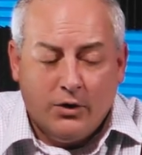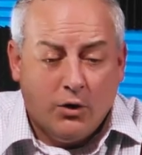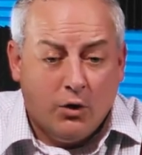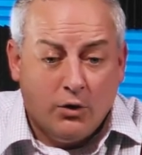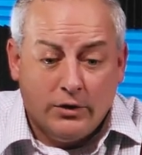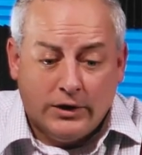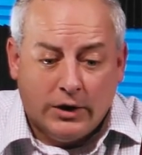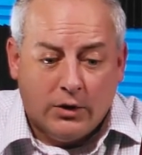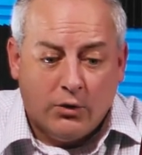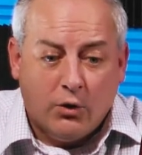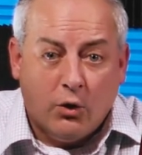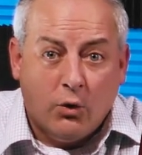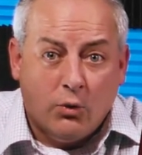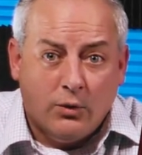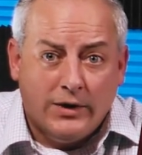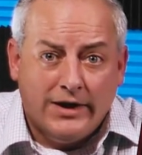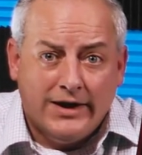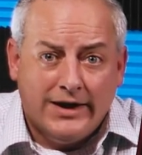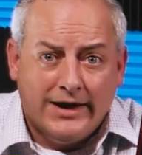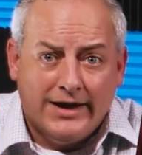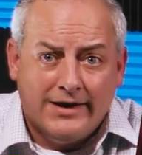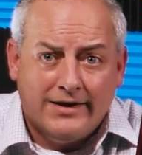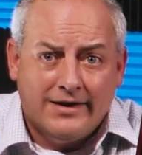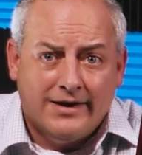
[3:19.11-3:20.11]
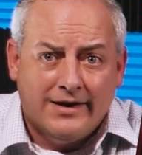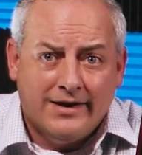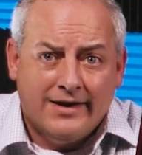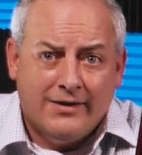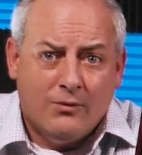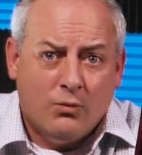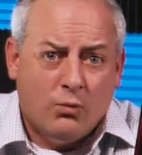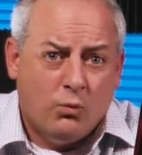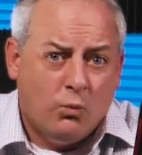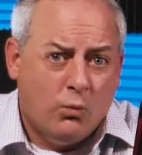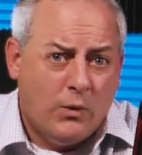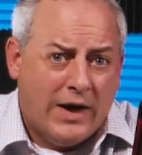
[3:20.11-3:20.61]
owning it,
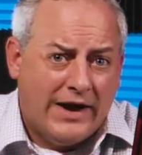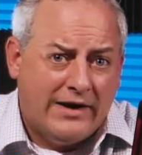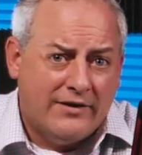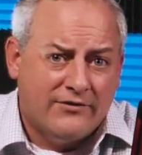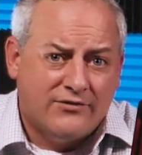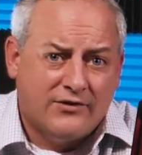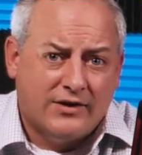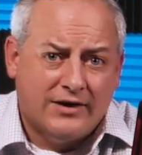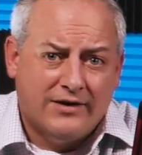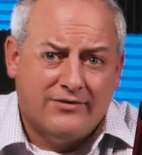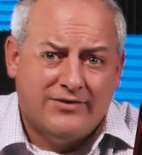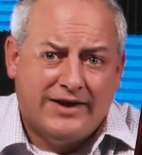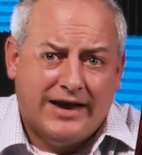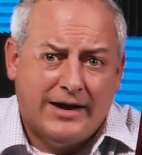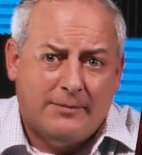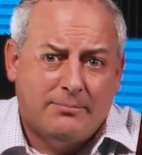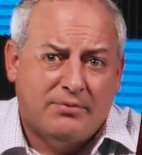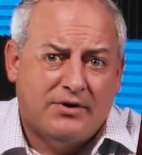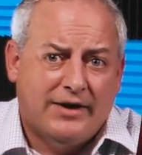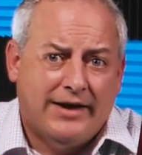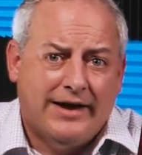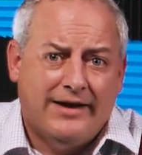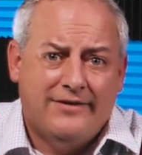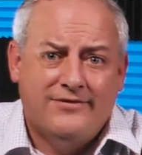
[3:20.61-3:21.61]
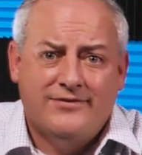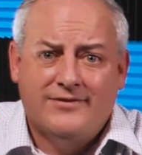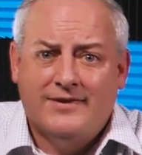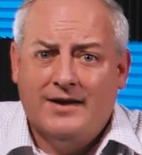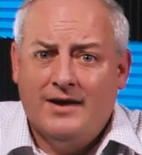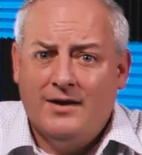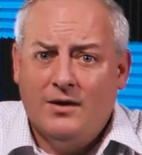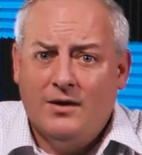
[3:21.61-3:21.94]
when it's going to take place,